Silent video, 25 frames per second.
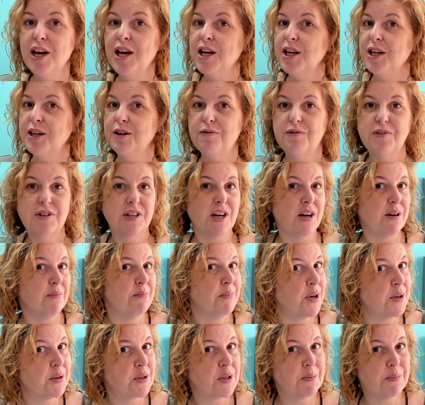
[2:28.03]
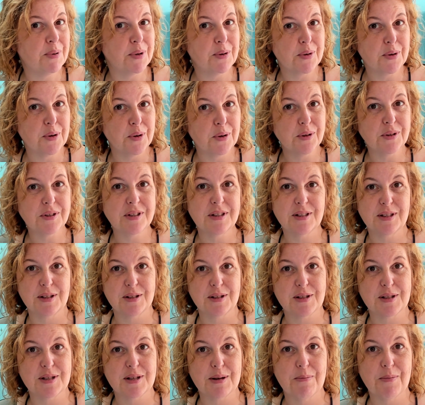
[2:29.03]
you've done multiple courses on
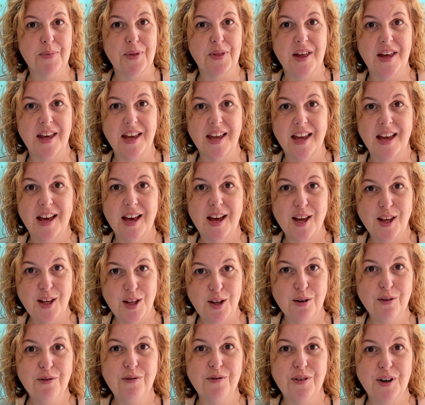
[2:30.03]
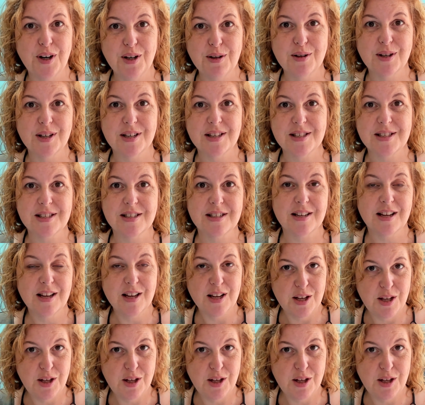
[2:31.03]
something, you're focused.